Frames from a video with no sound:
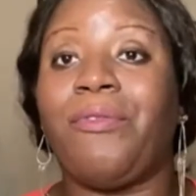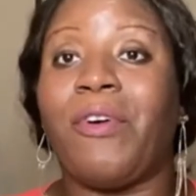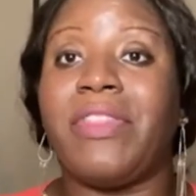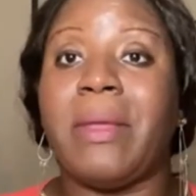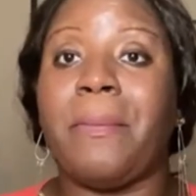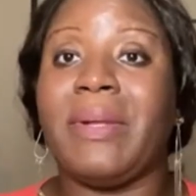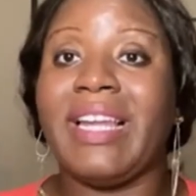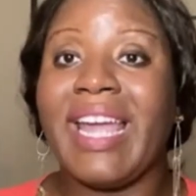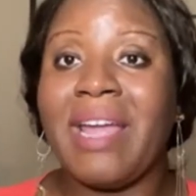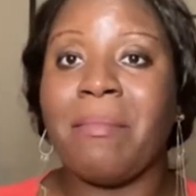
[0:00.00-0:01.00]
for the
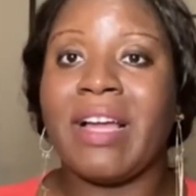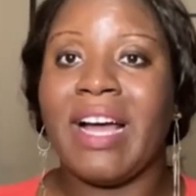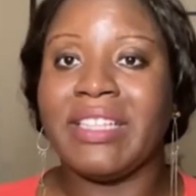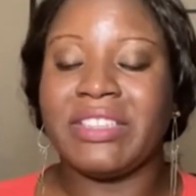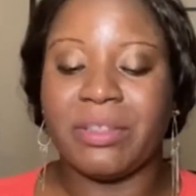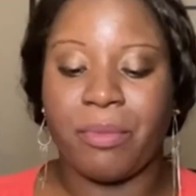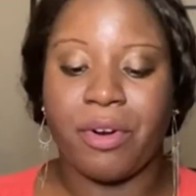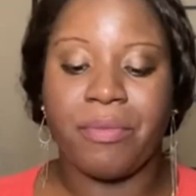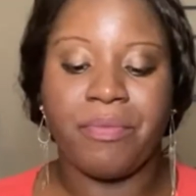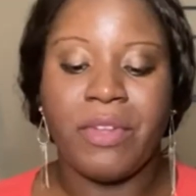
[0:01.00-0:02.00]
blame
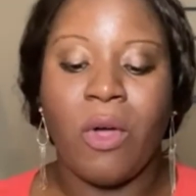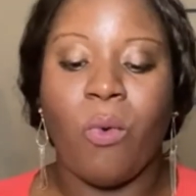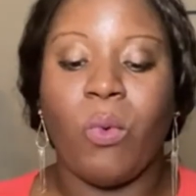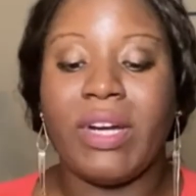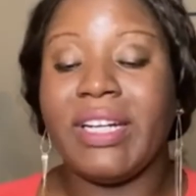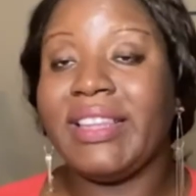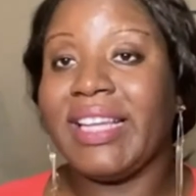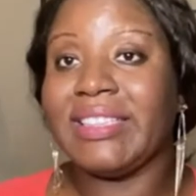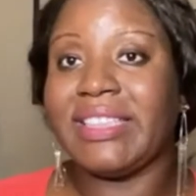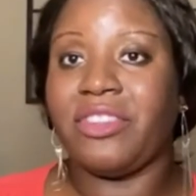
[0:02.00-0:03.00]
customer, one of the
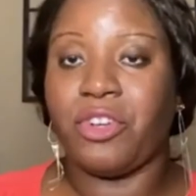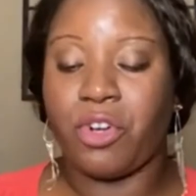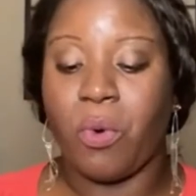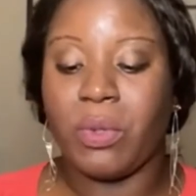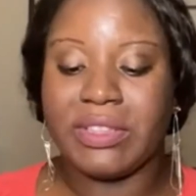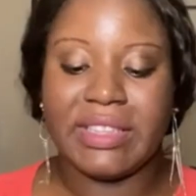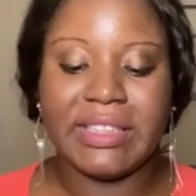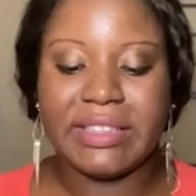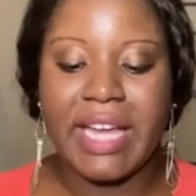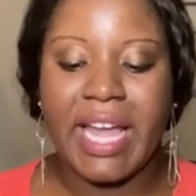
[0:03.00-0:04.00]
things that they're going to
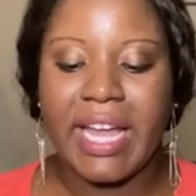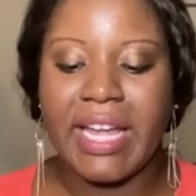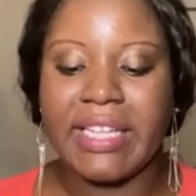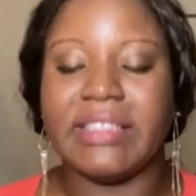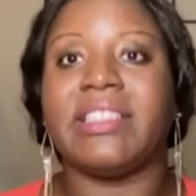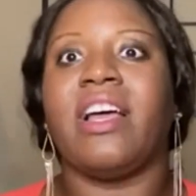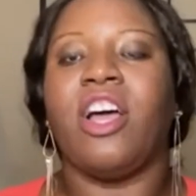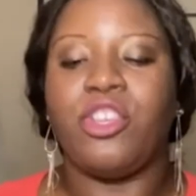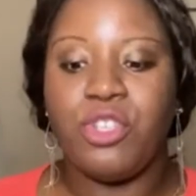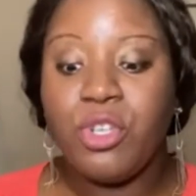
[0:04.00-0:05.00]
say is,
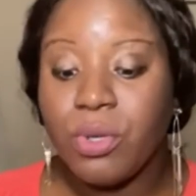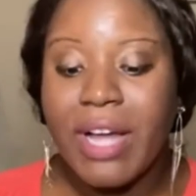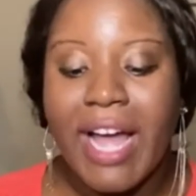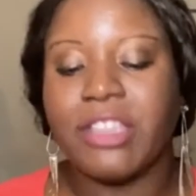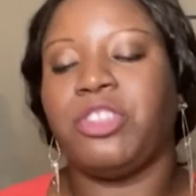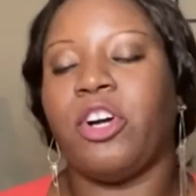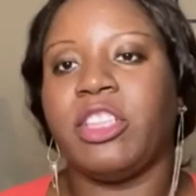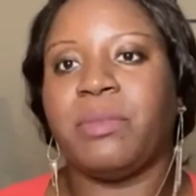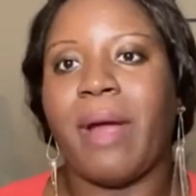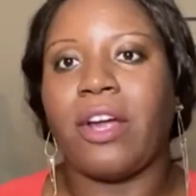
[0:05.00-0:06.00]
you guys
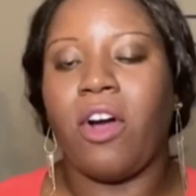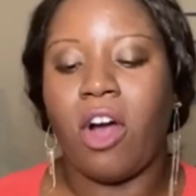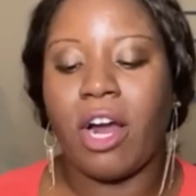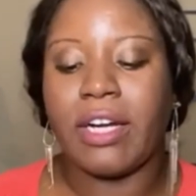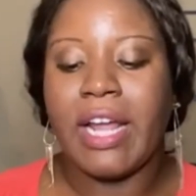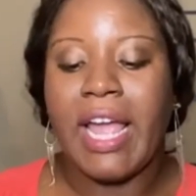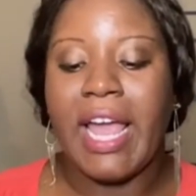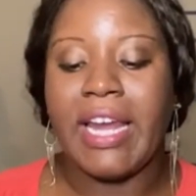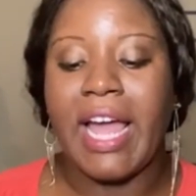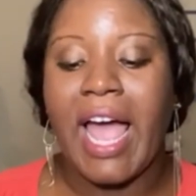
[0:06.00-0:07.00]
charge my card
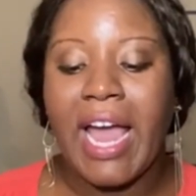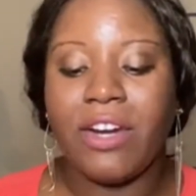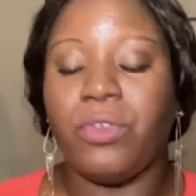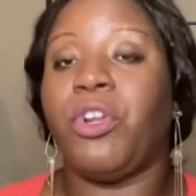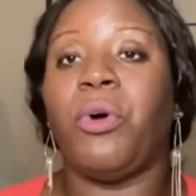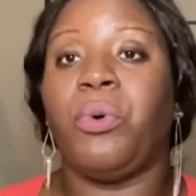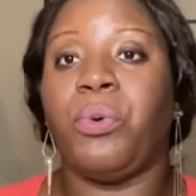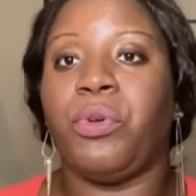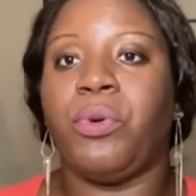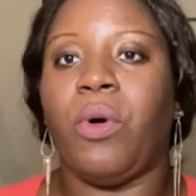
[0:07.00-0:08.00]
and I don't know
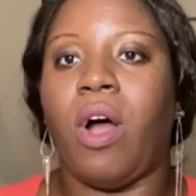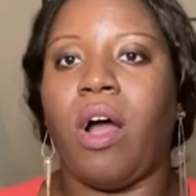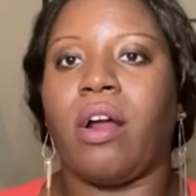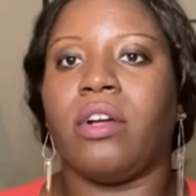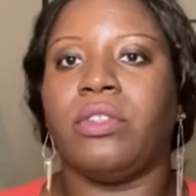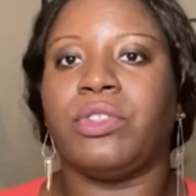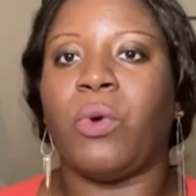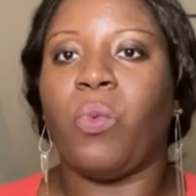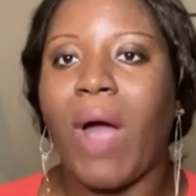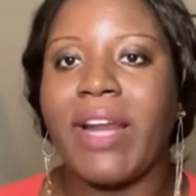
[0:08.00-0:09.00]
who you are. So
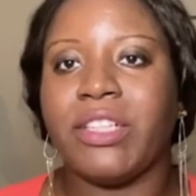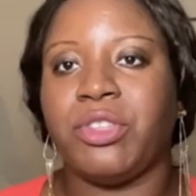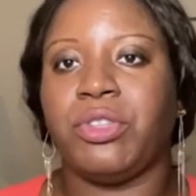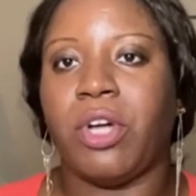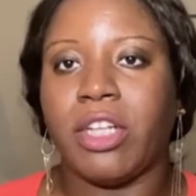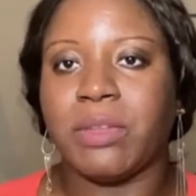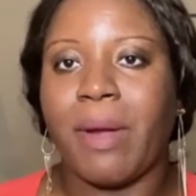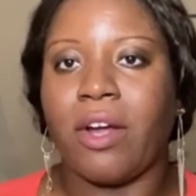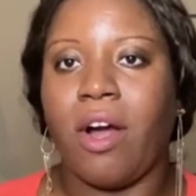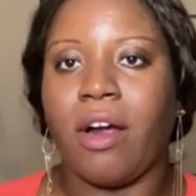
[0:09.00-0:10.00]
why did you charge
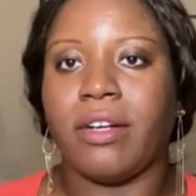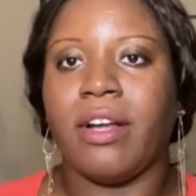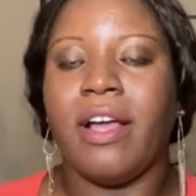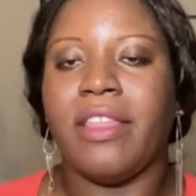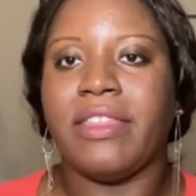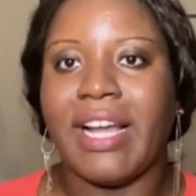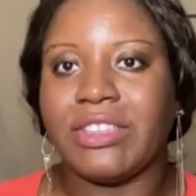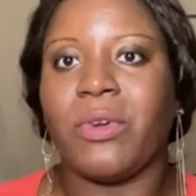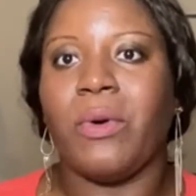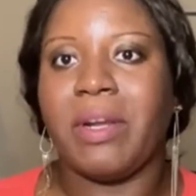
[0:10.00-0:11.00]
my card?
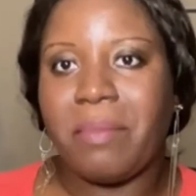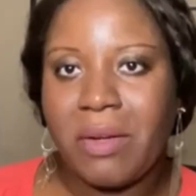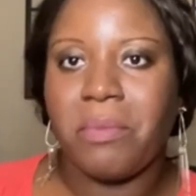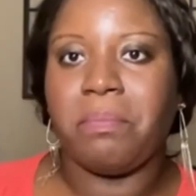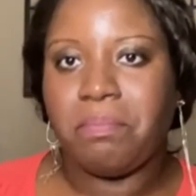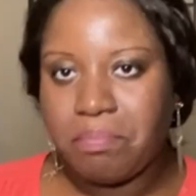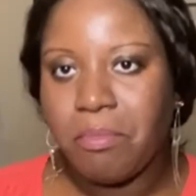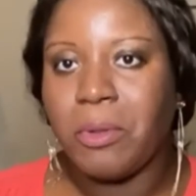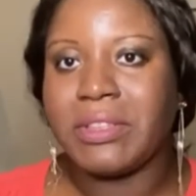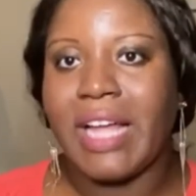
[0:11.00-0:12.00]
That's going to be
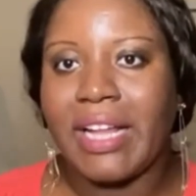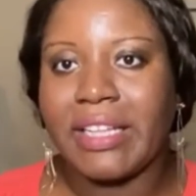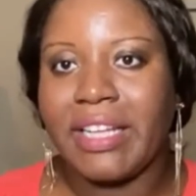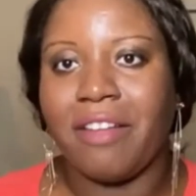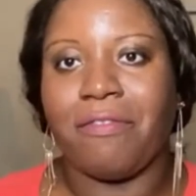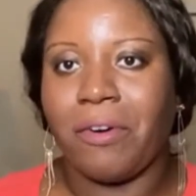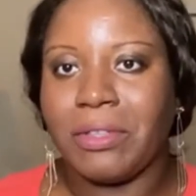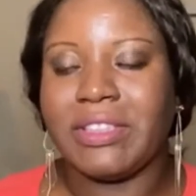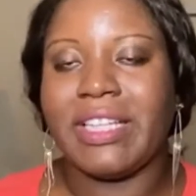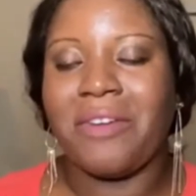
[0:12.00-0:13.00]
most likely the
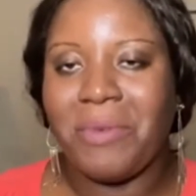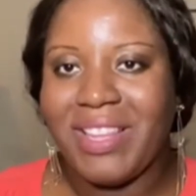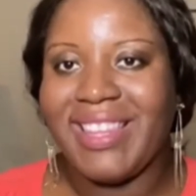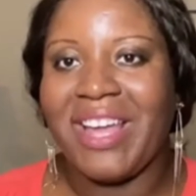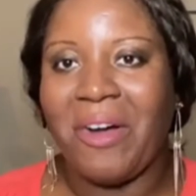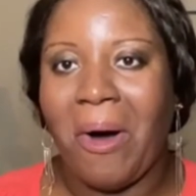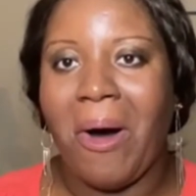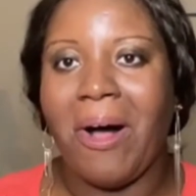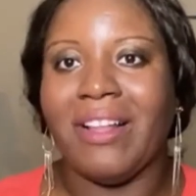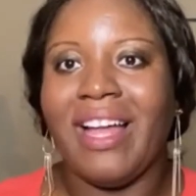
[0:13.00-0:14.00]
first thing when they
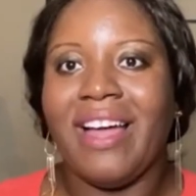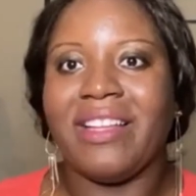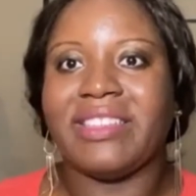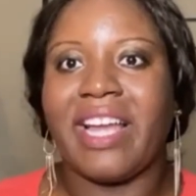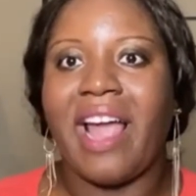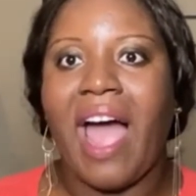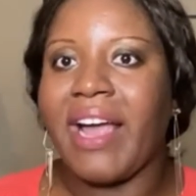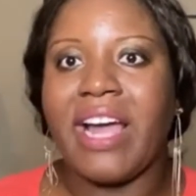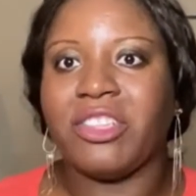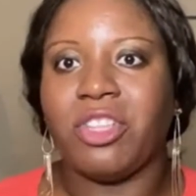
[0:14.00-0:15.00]
call. They say, I
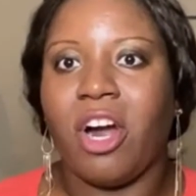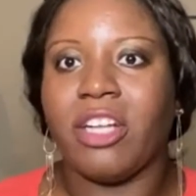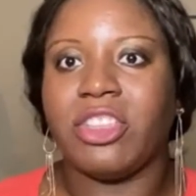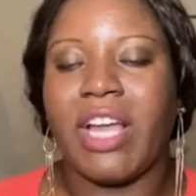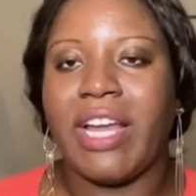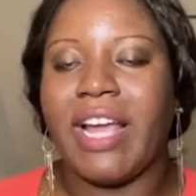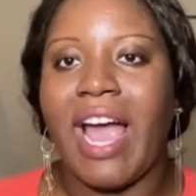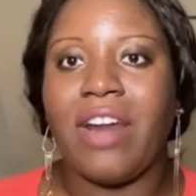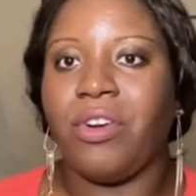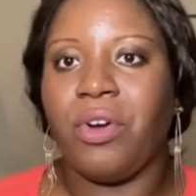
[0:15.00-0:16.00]
got a charge and
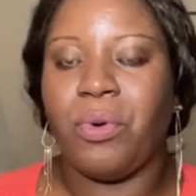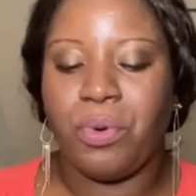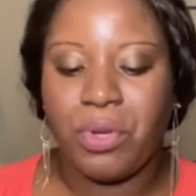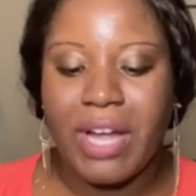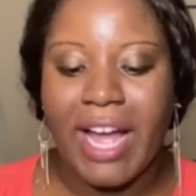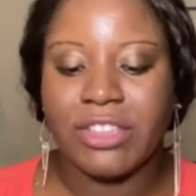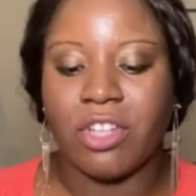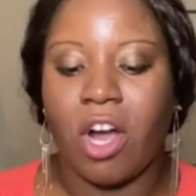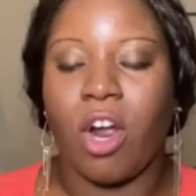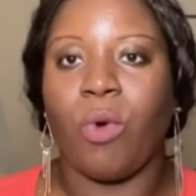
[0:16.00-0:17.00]
I don't know who you guys
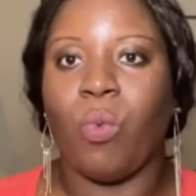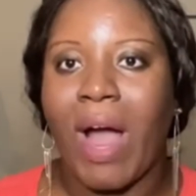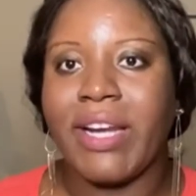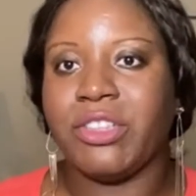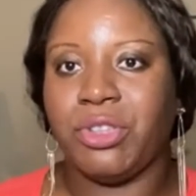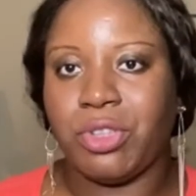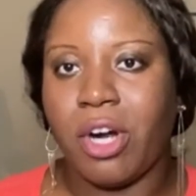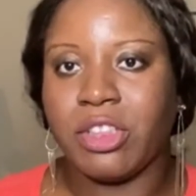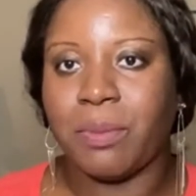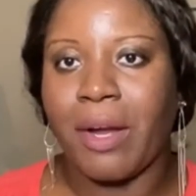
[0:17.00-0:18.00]
are. Why did you
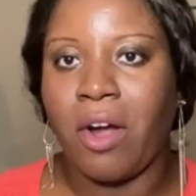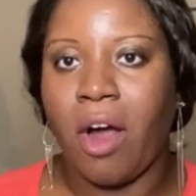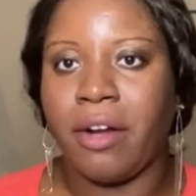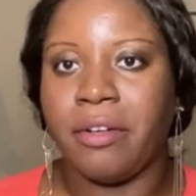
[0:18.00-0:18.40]
charge my card?